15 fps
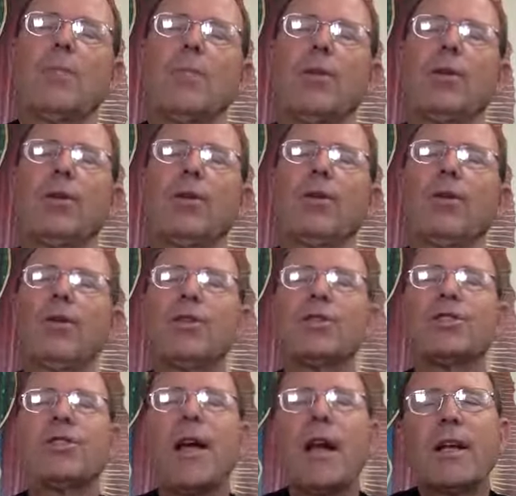but you're called
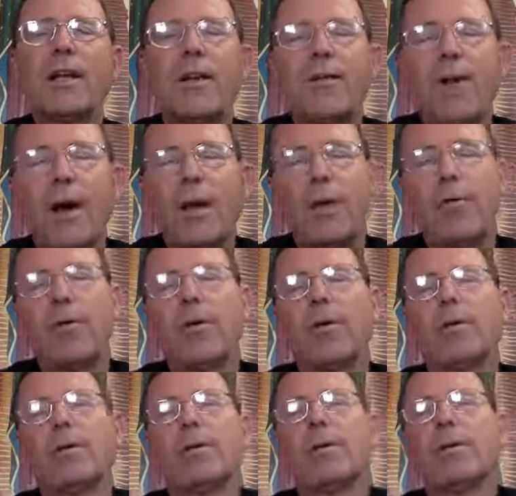to sanctify the world.